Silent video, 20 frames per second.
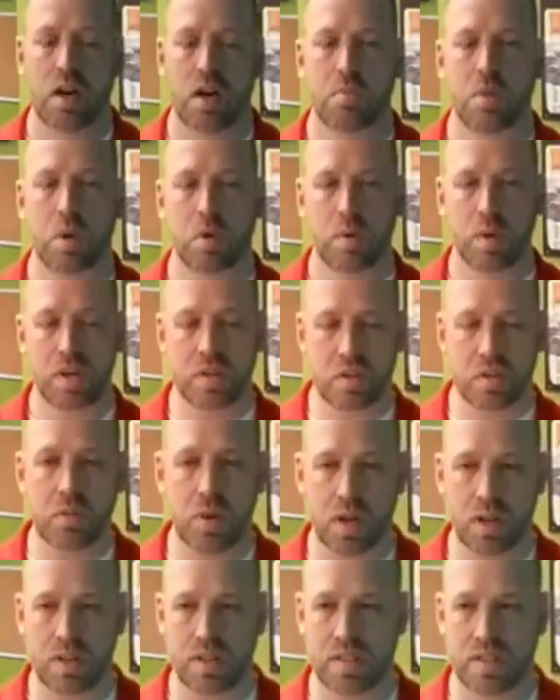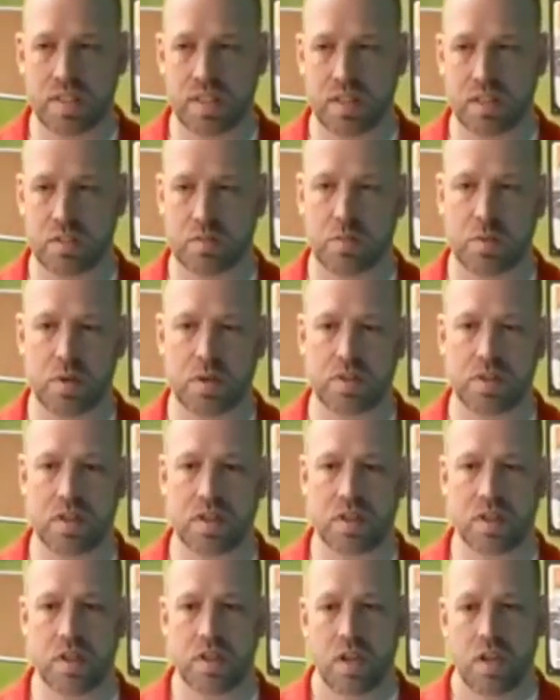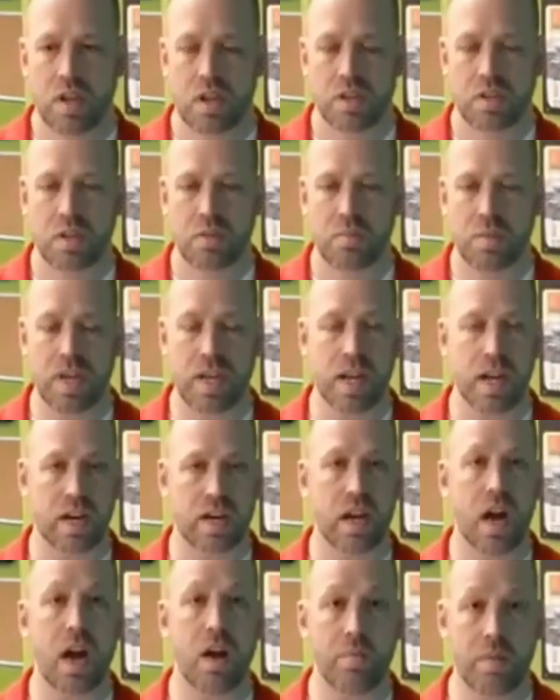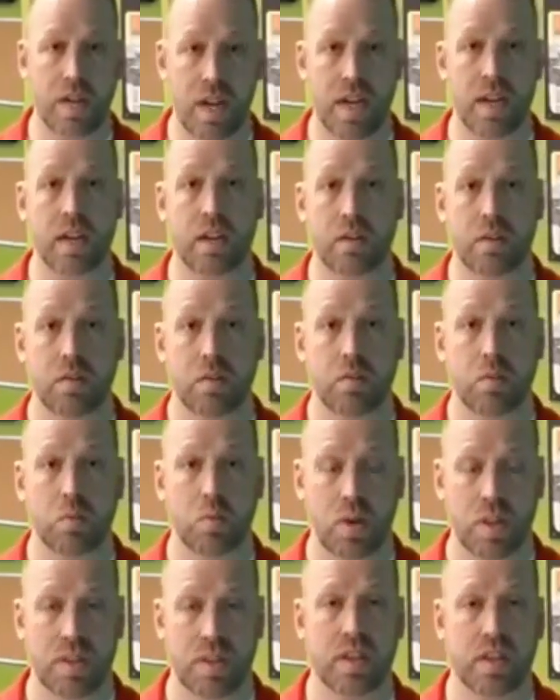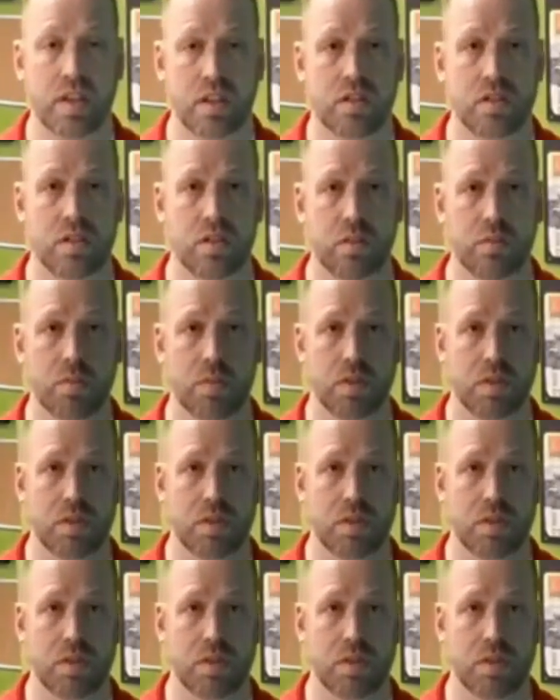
But we do want the salesperson to be accommodating with the consumer.